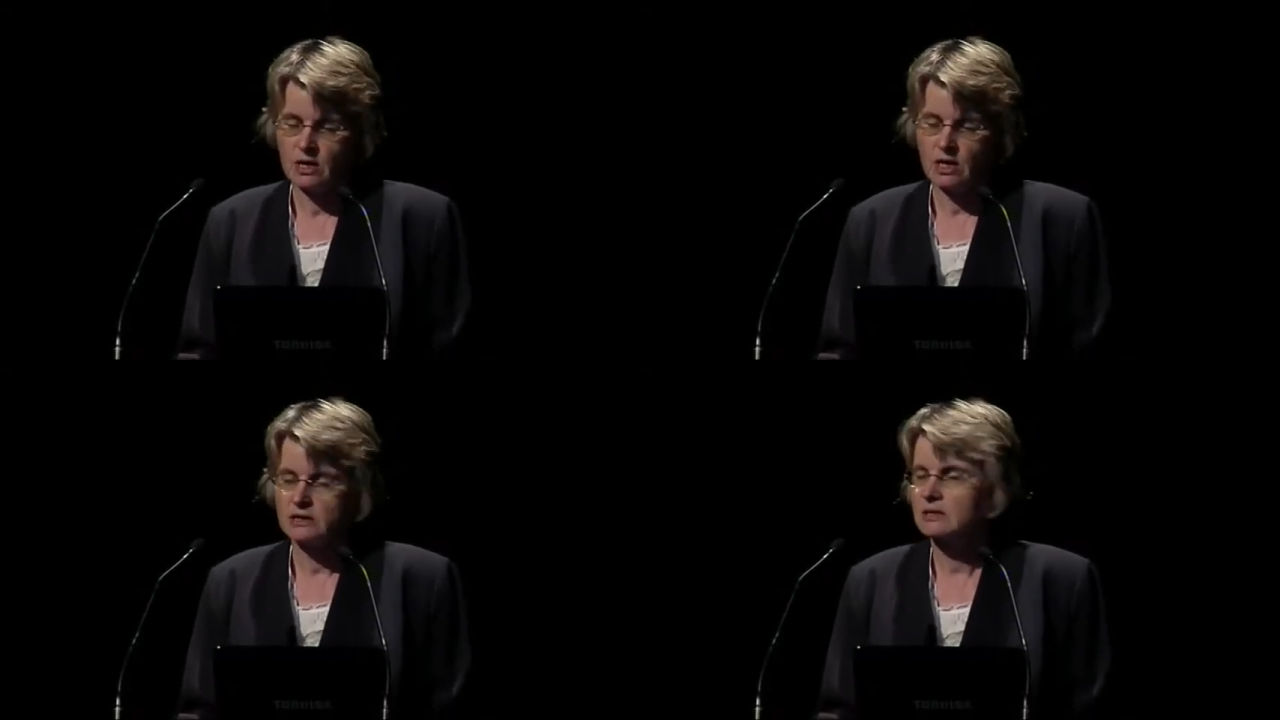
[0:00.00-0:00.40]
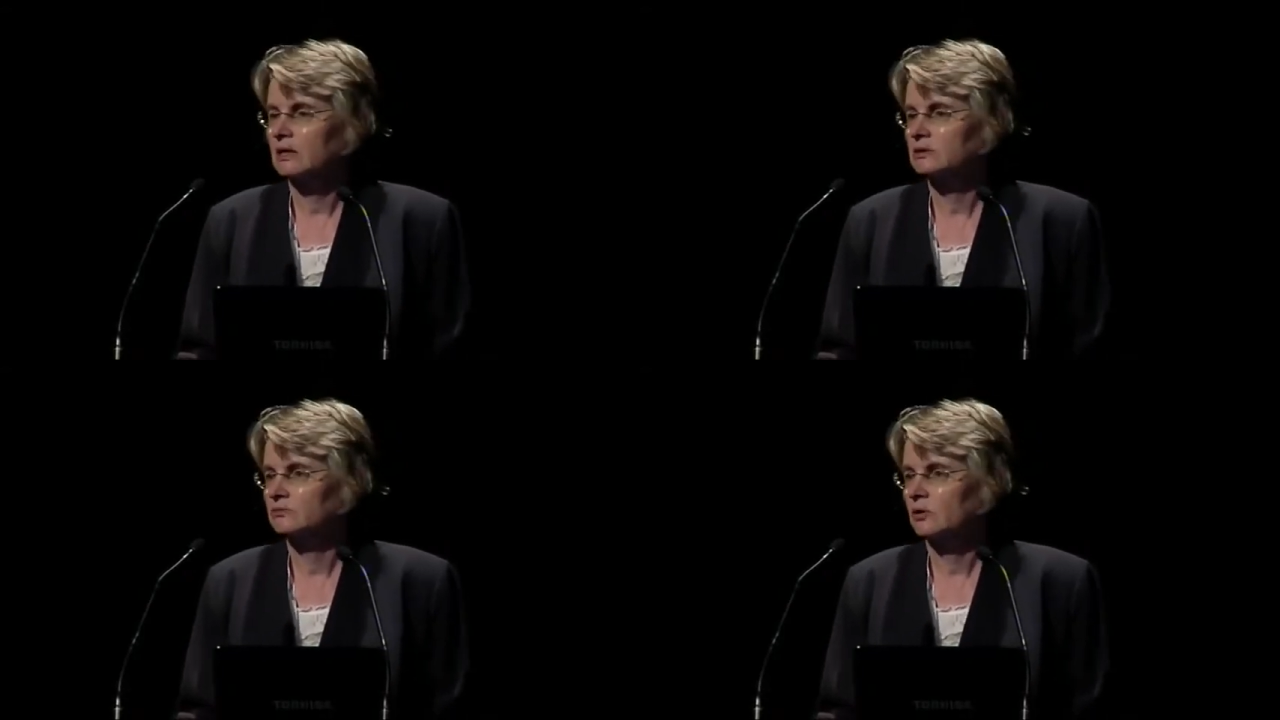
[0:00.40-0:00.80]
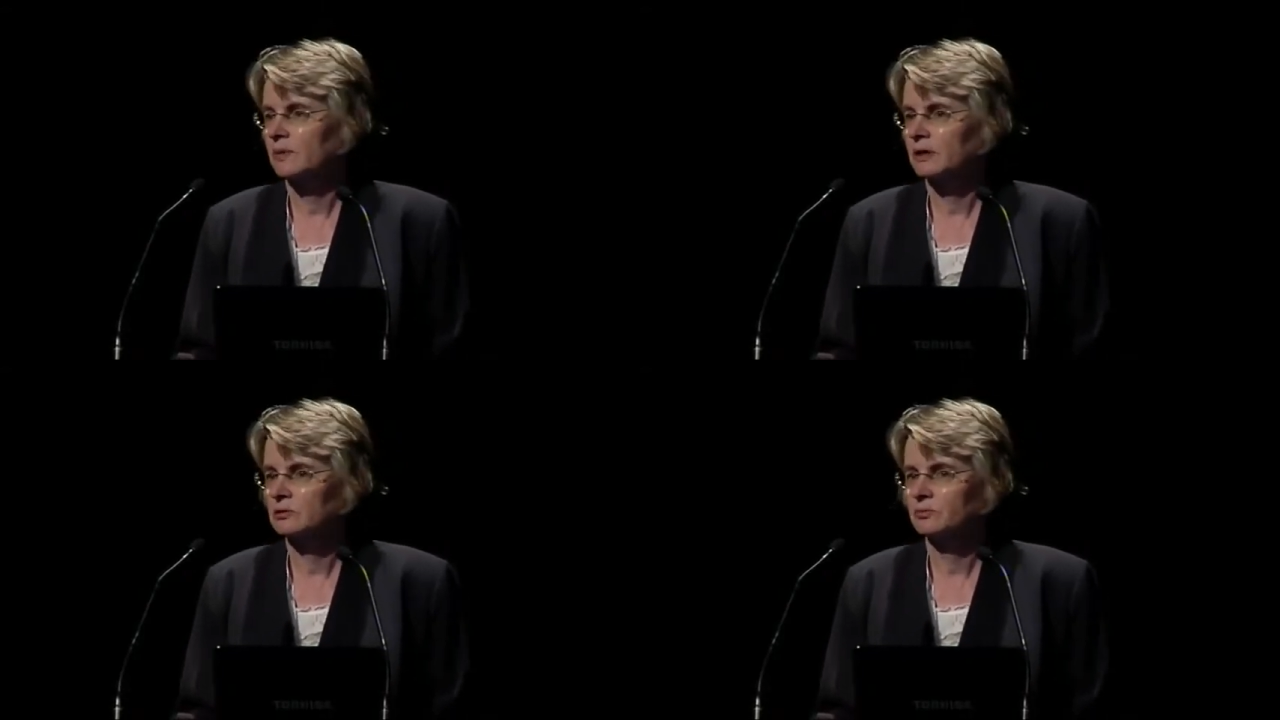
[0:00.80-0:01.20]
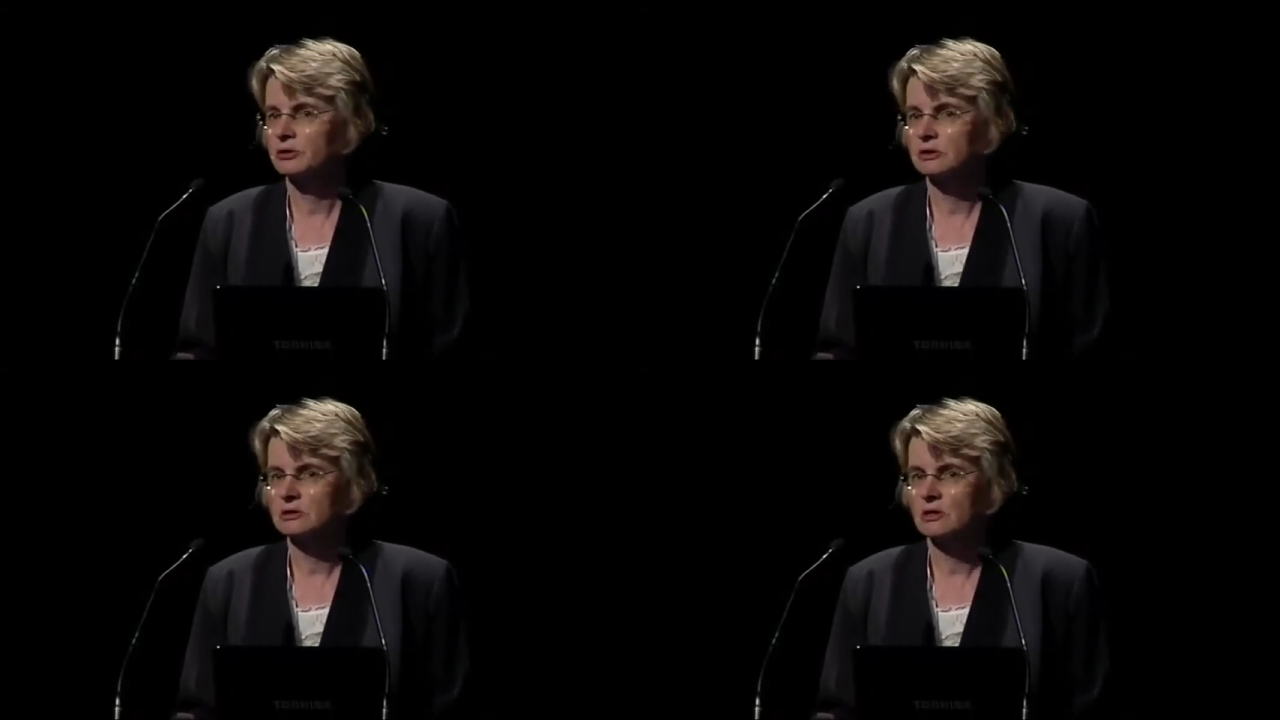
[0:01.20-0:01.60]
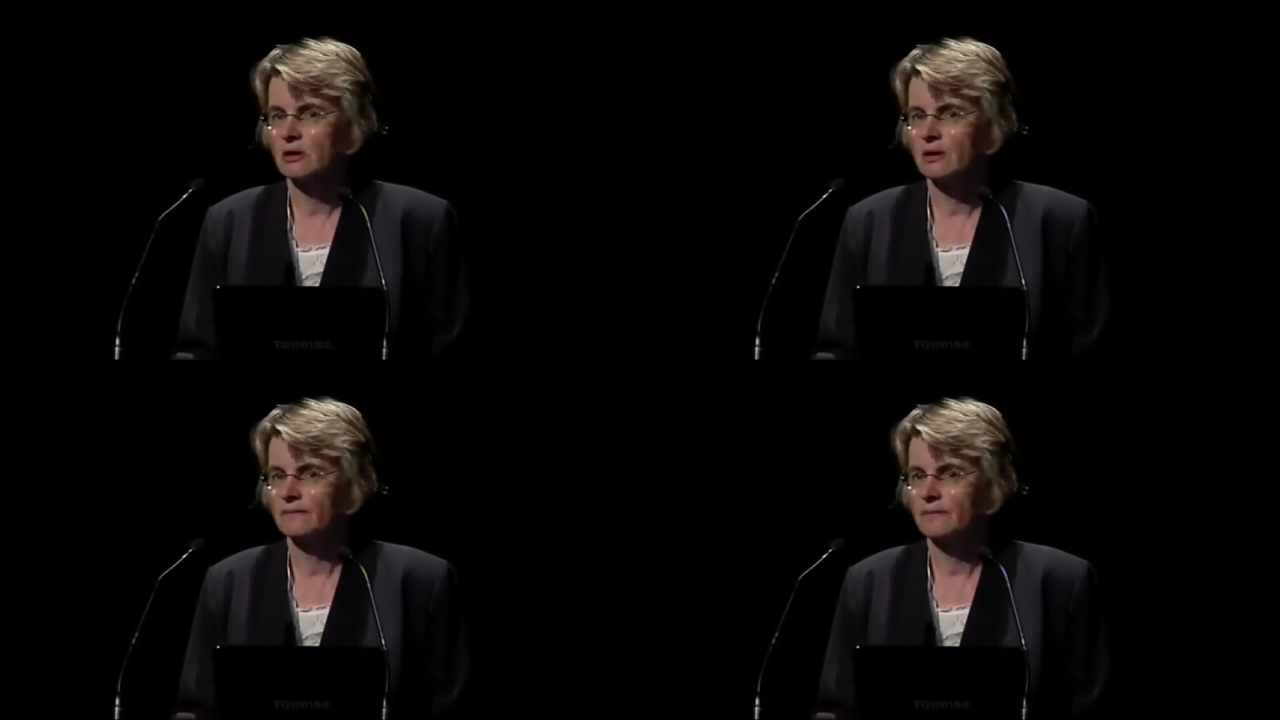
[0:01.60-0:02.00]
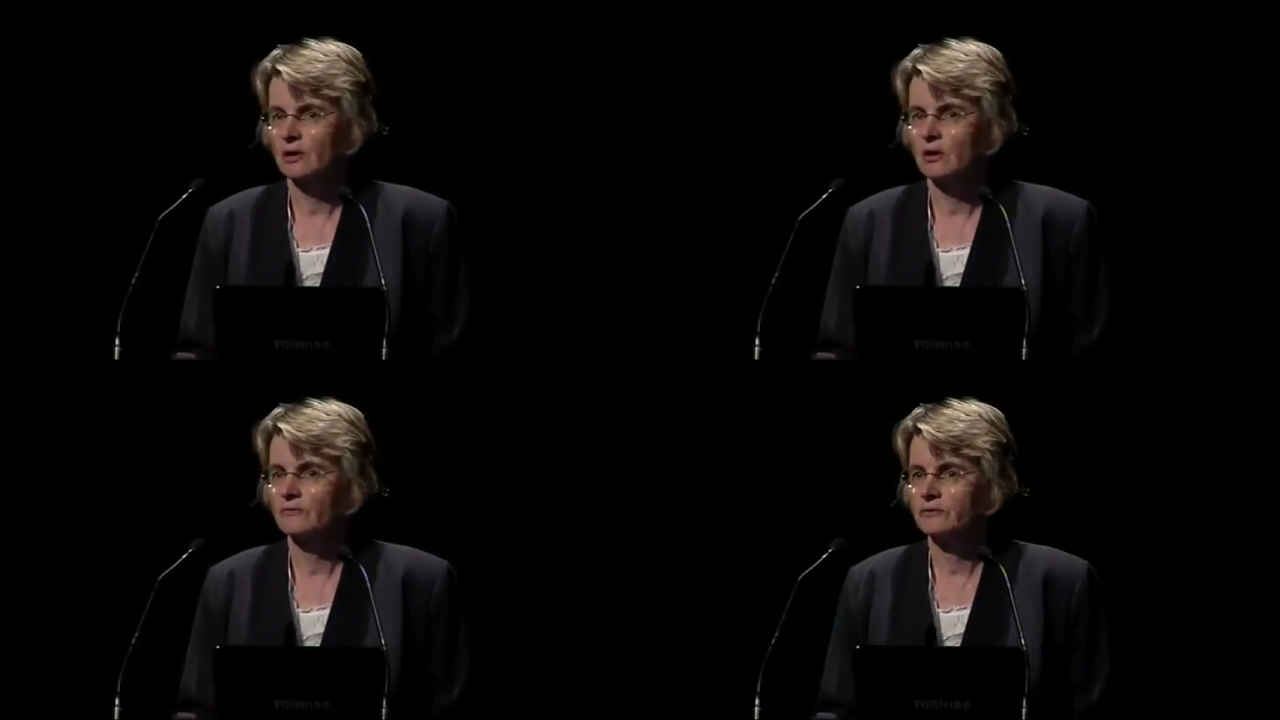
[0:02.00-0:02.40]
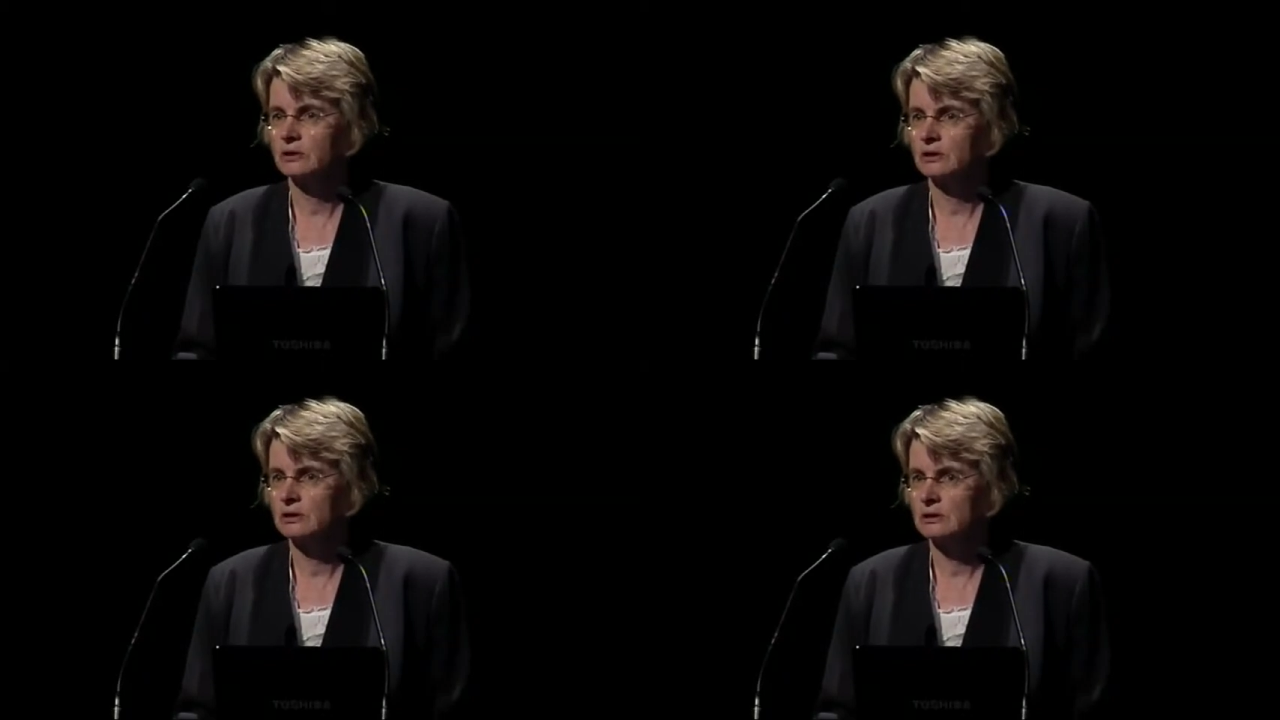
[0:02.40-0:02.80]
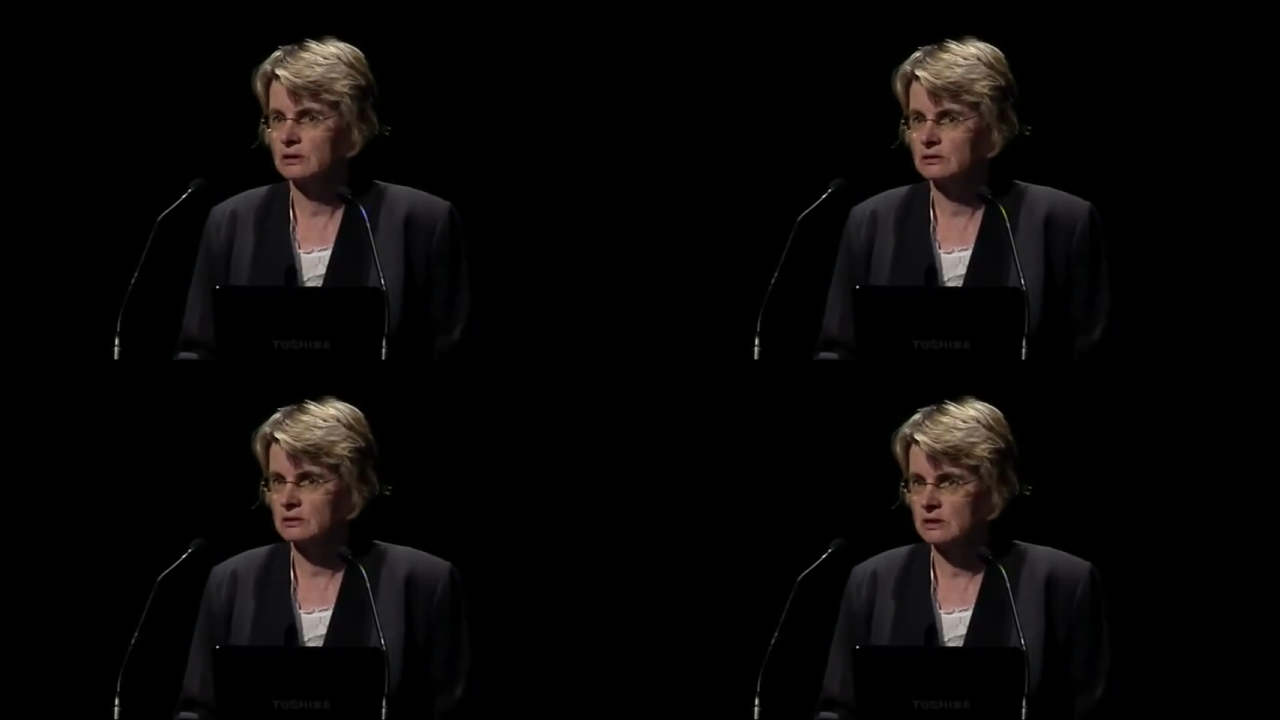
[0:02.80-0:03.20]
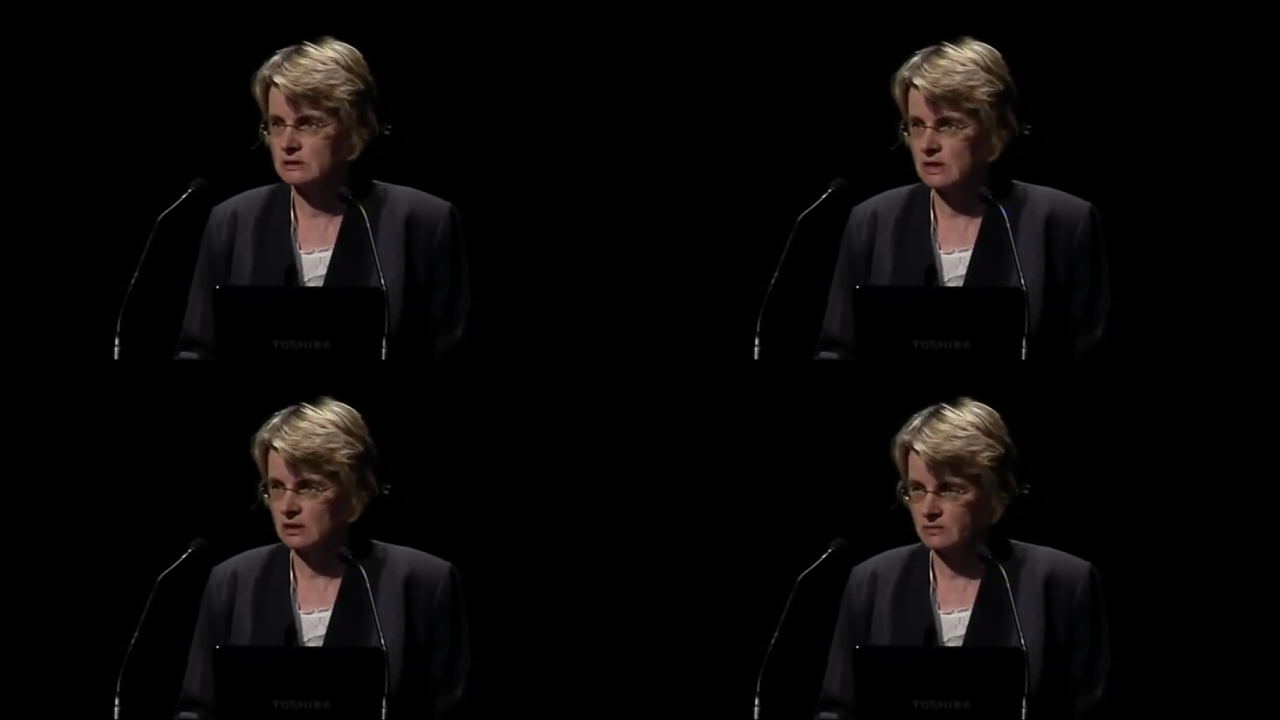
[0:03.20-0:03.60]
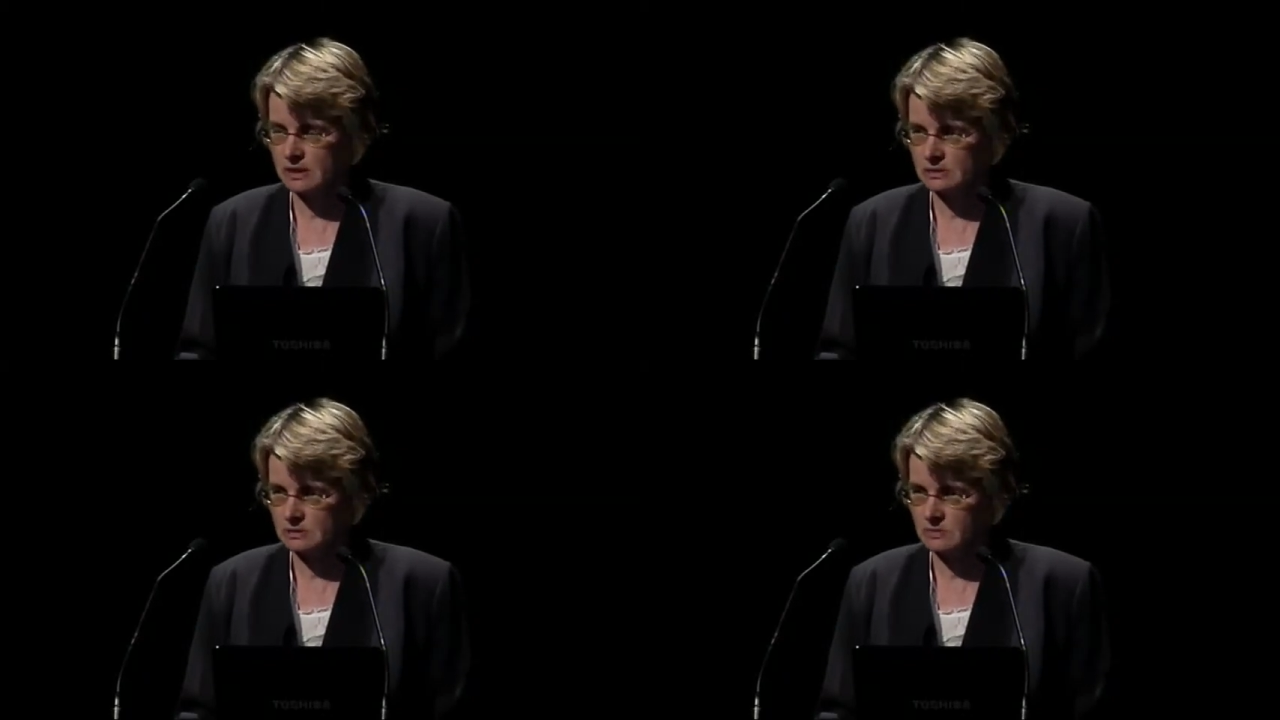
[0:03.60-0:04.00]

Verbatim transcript: It's hard to roll back to a point in time, often in, the, in these databases.